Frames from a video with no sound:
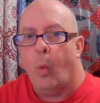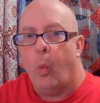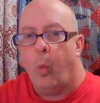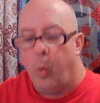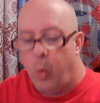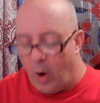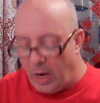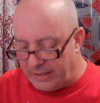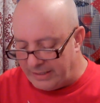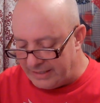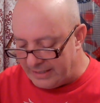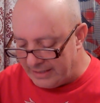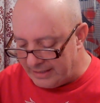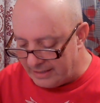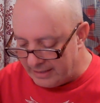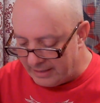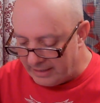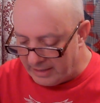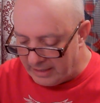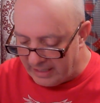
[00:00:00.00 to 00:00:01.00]
What
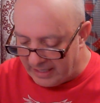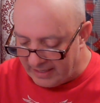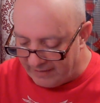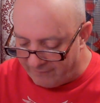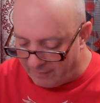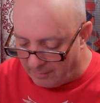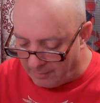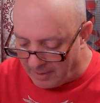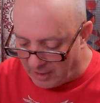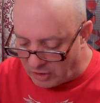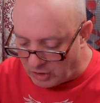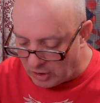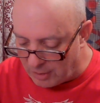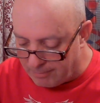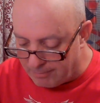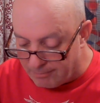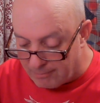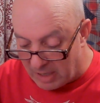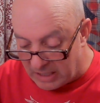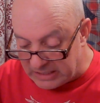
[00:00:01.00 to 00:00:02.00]

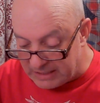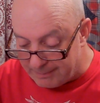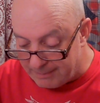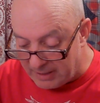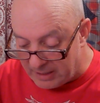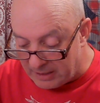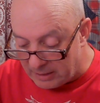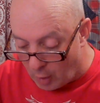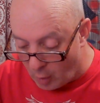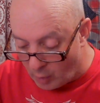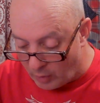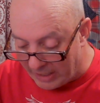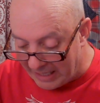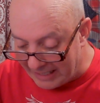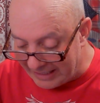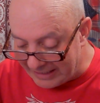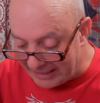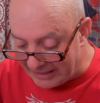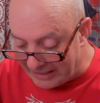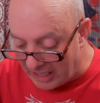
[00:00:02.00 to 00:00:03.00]
information must be
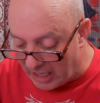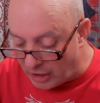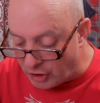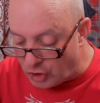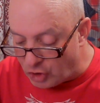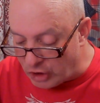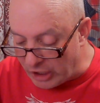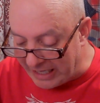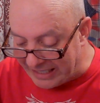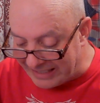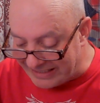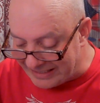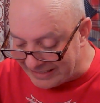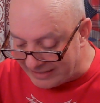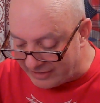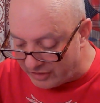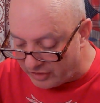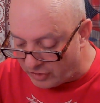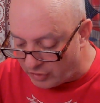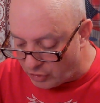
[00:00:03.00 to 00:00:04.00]
located
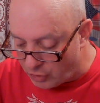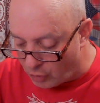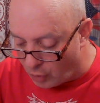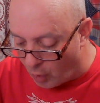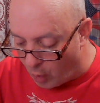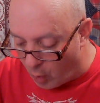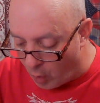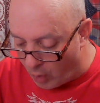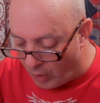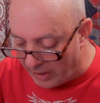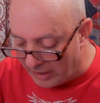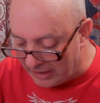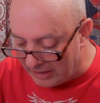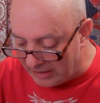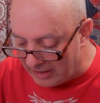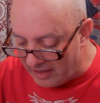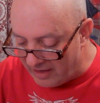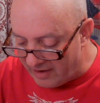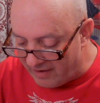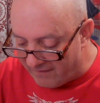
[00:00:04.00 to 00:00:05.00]
adjacent to
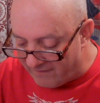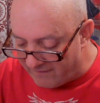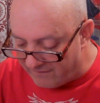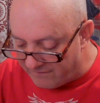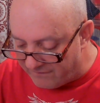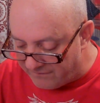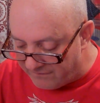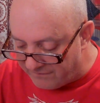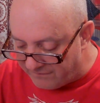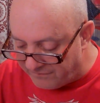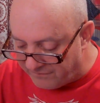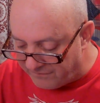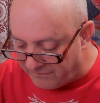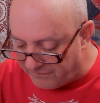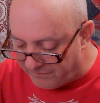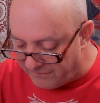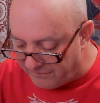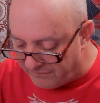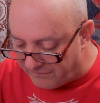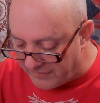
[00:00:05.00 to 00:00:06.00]
oil
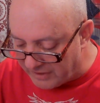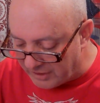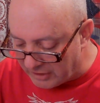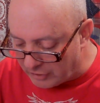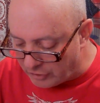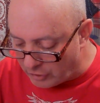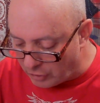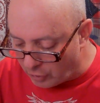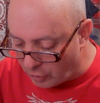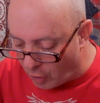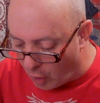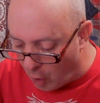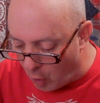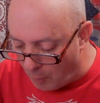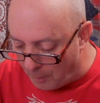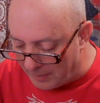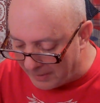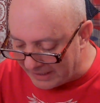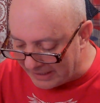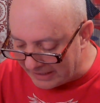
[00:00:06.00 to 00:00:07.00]
filter
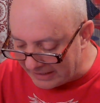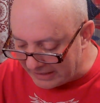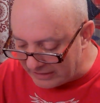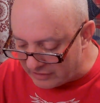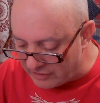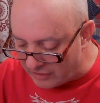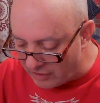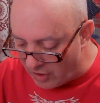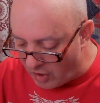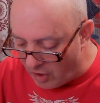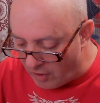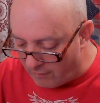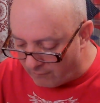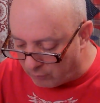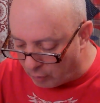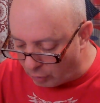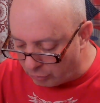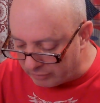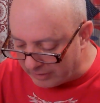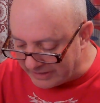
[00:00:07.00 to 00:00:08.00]
openings
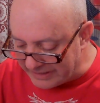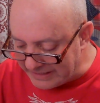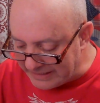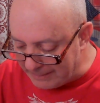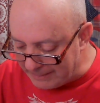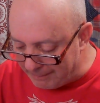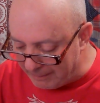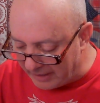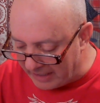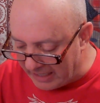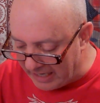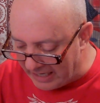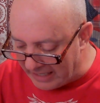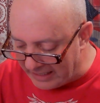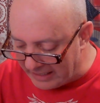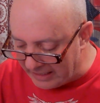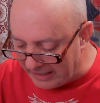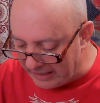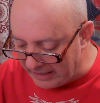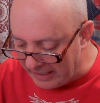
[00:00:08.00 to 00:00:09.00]
for
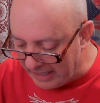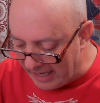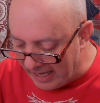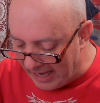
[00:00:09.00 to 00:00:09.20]
reciprocating